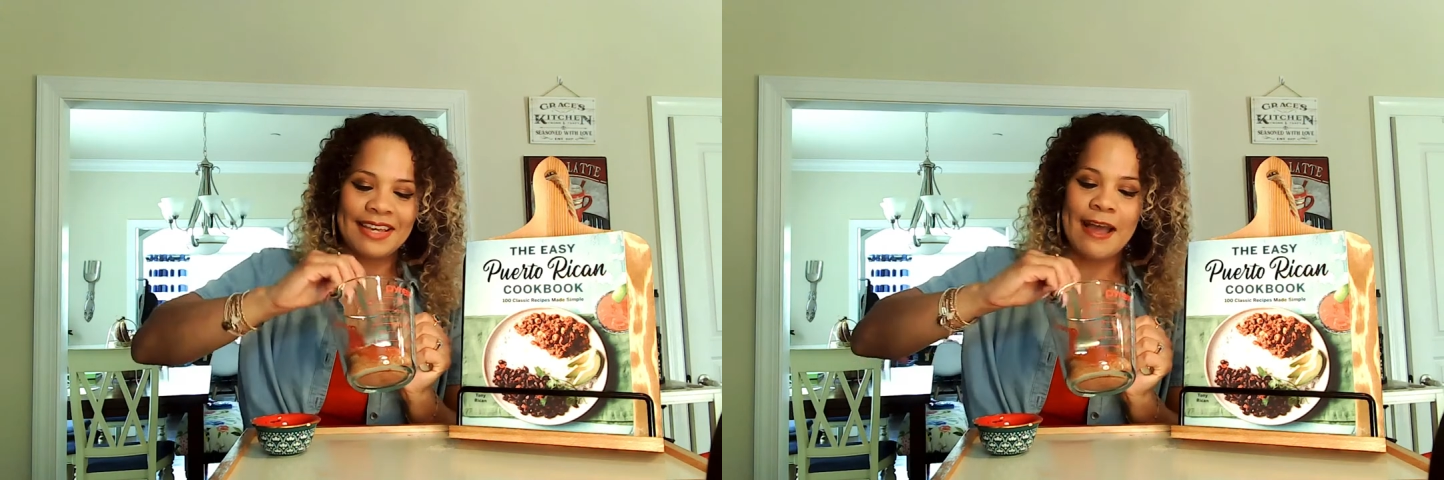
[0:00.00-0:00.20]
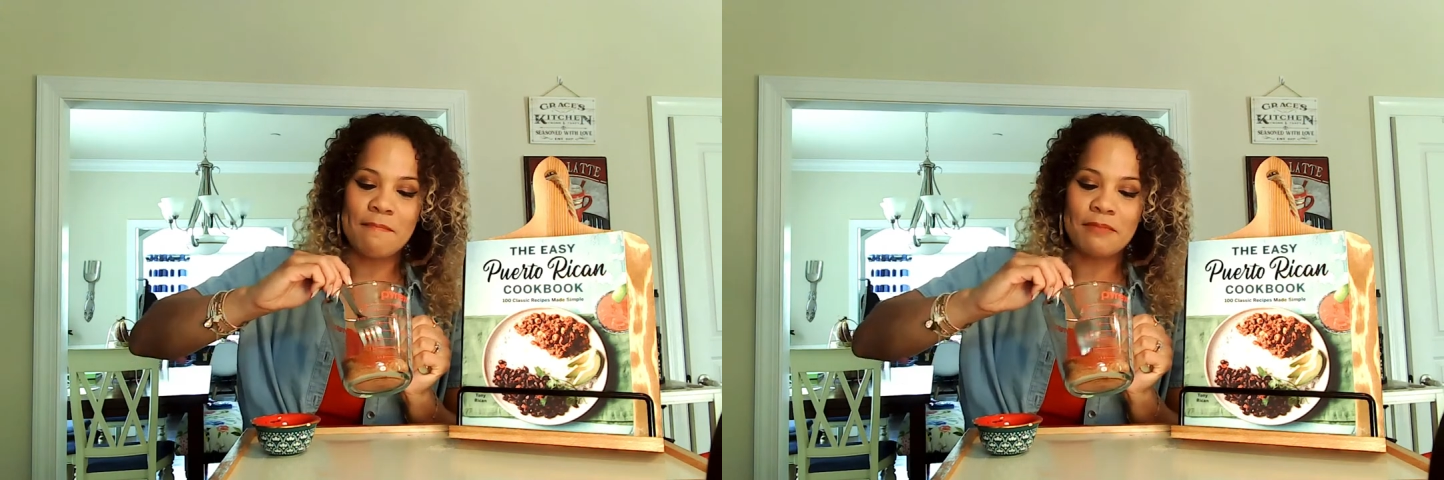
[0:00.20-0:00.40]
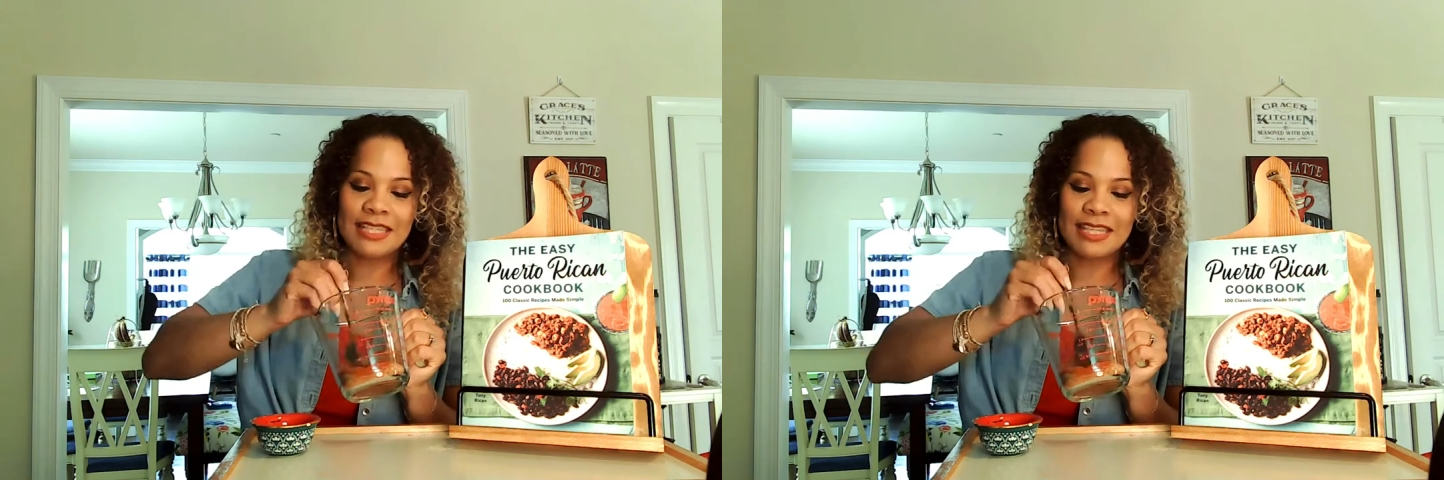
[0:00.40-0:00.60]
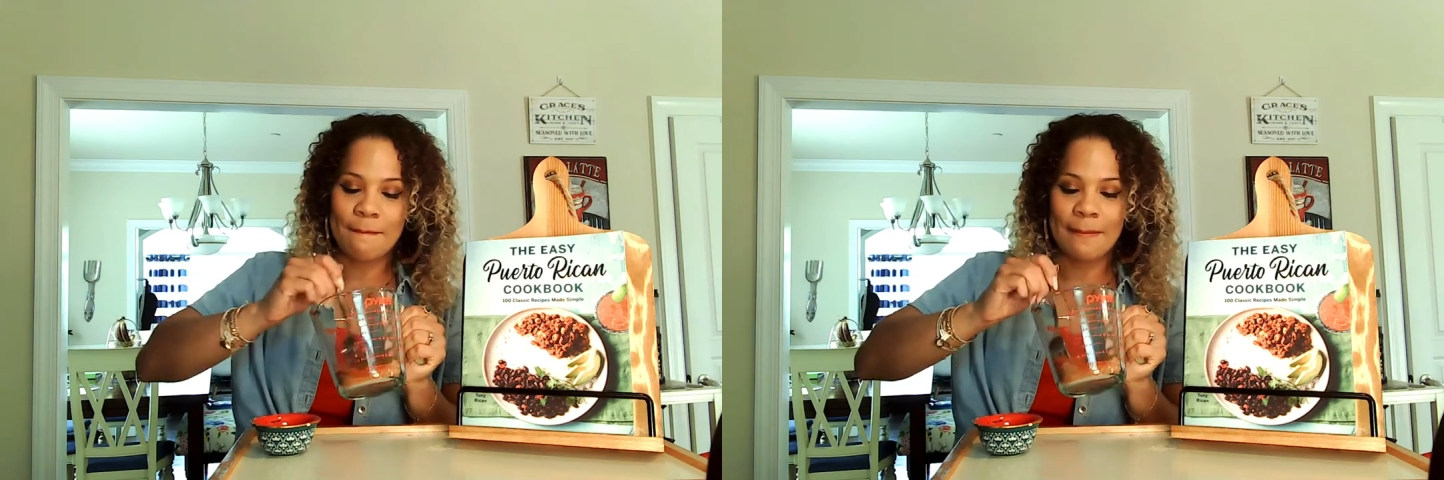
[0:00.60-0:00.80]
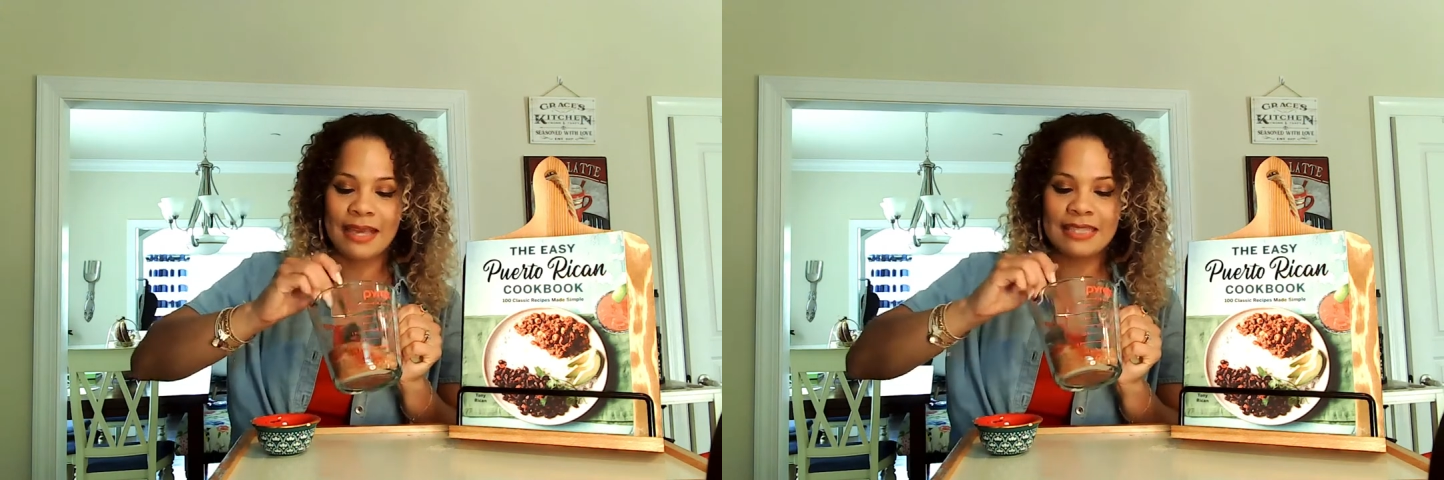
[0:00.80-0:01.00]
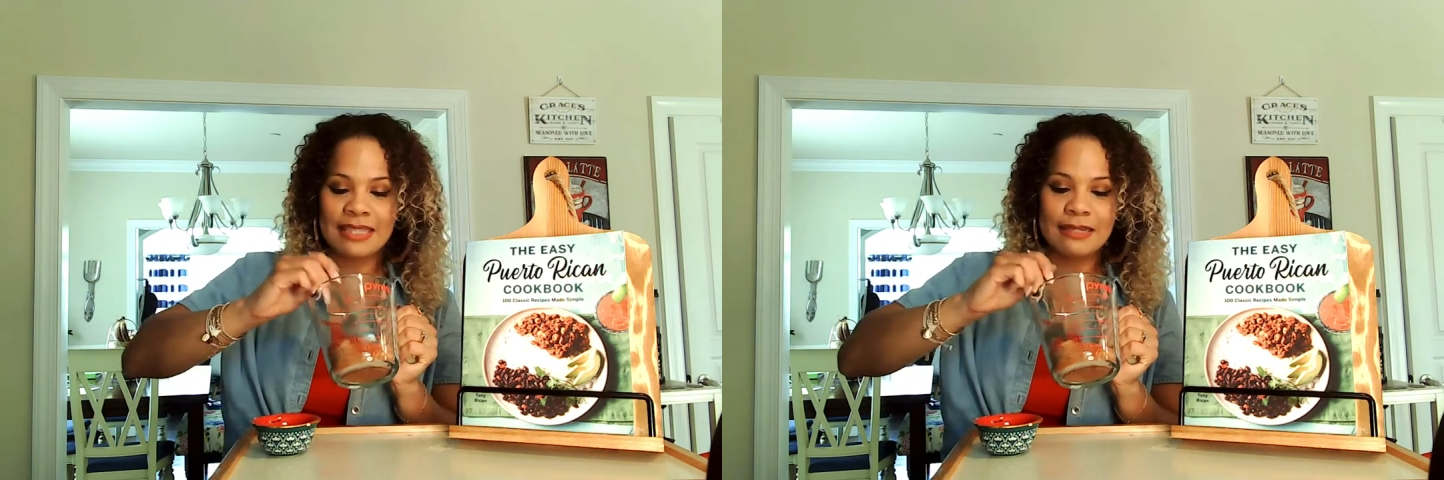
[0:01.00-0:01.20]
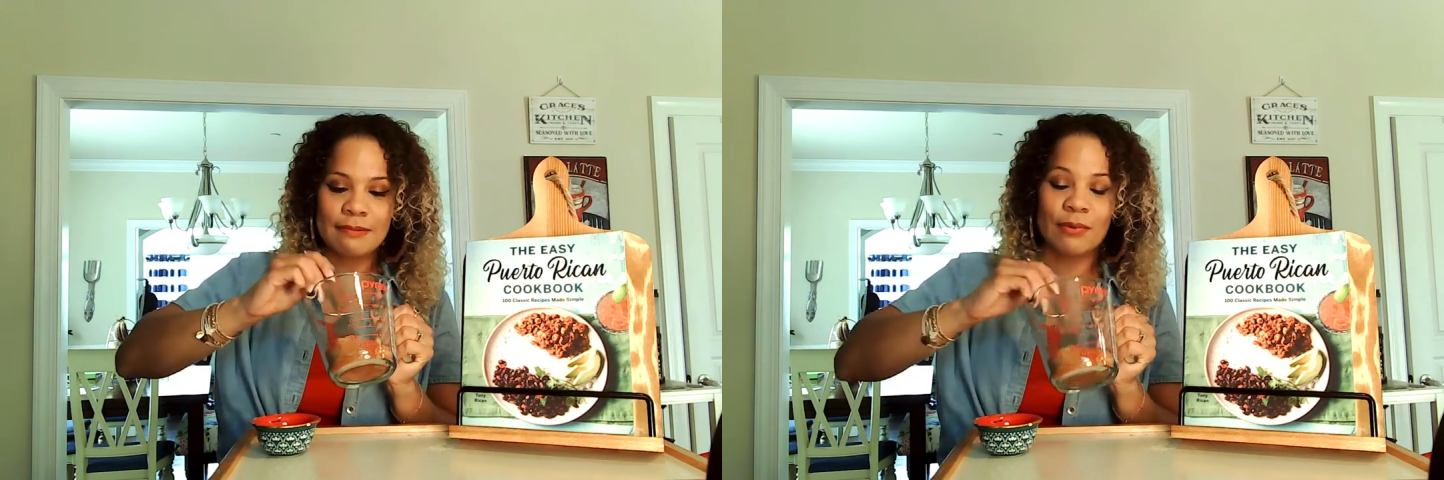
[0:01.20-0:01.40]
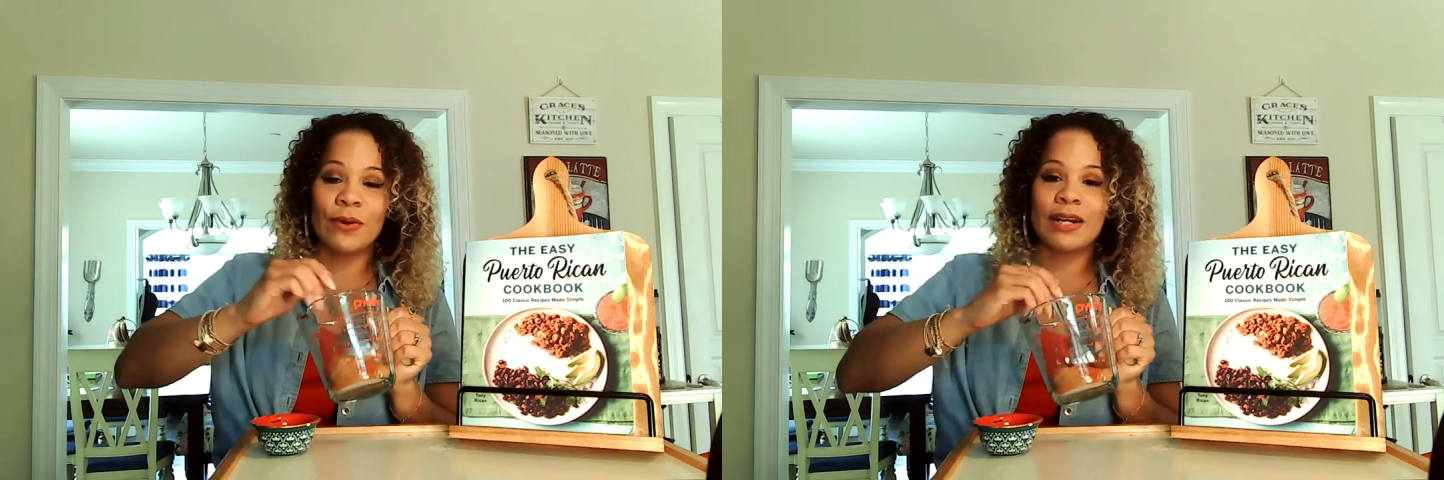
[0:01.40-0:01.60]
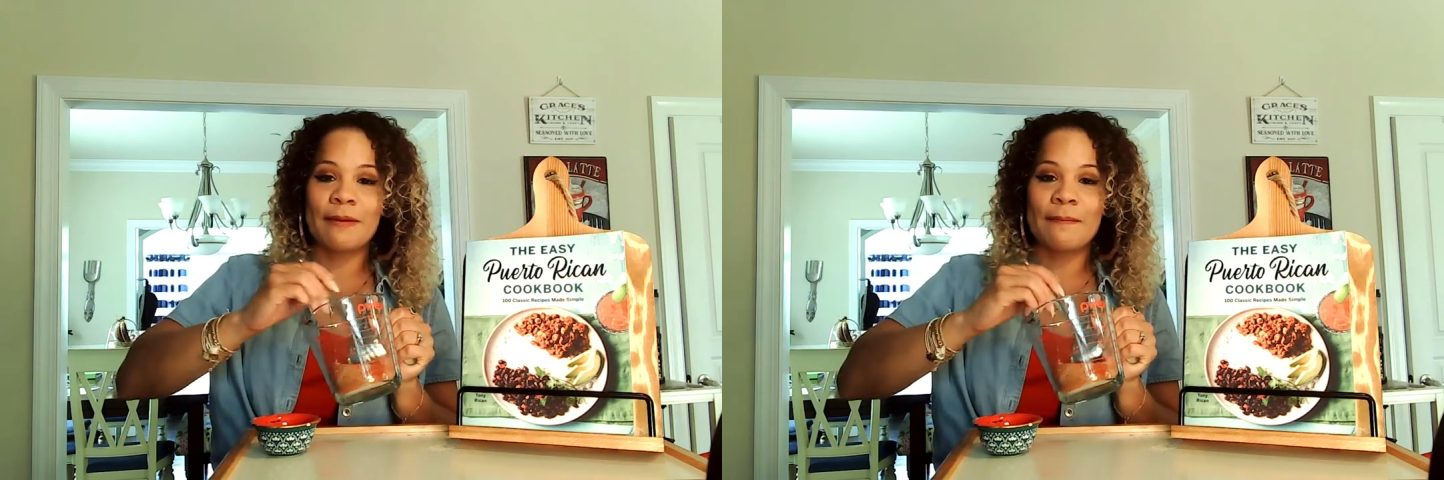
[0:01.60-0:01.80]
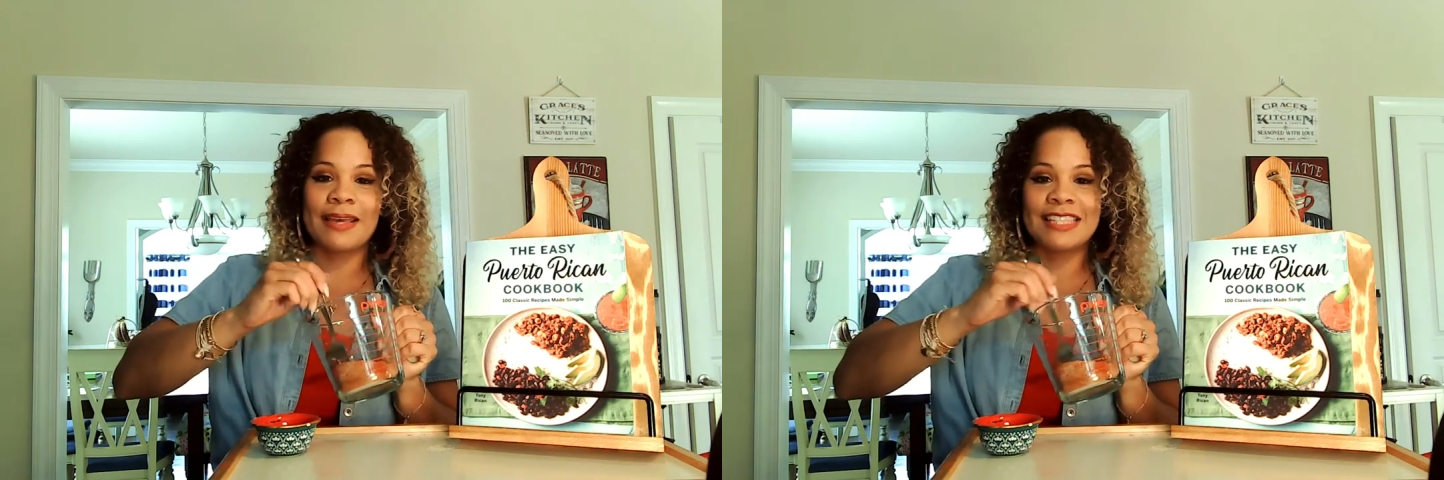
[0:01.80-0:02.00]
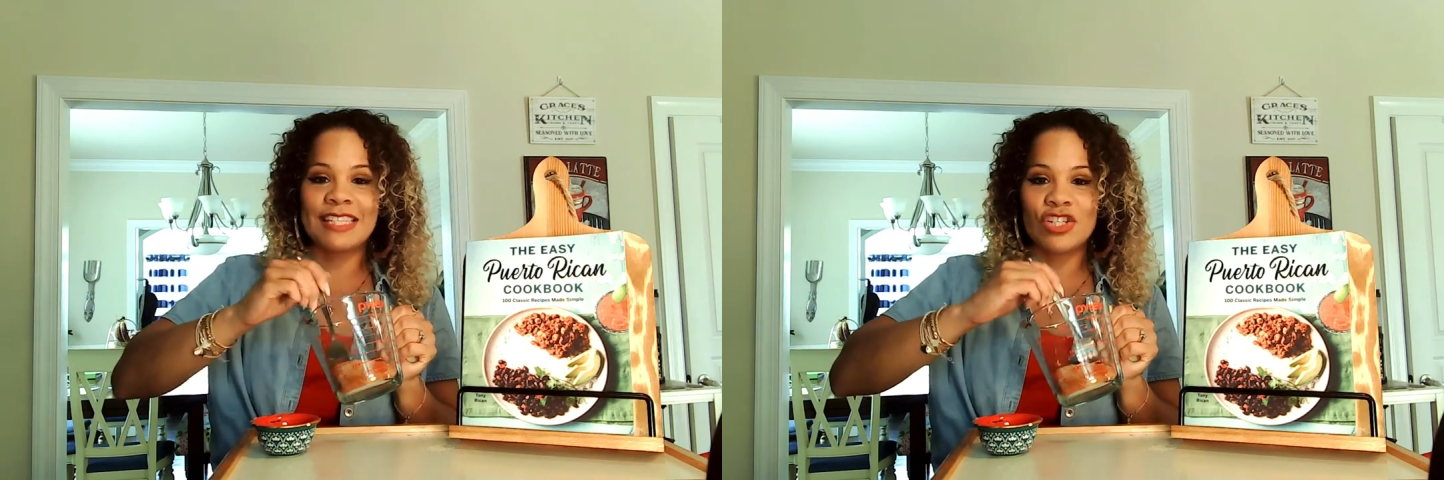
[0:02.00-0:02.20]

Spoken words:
I'm just gonna mix it, pour it in a mason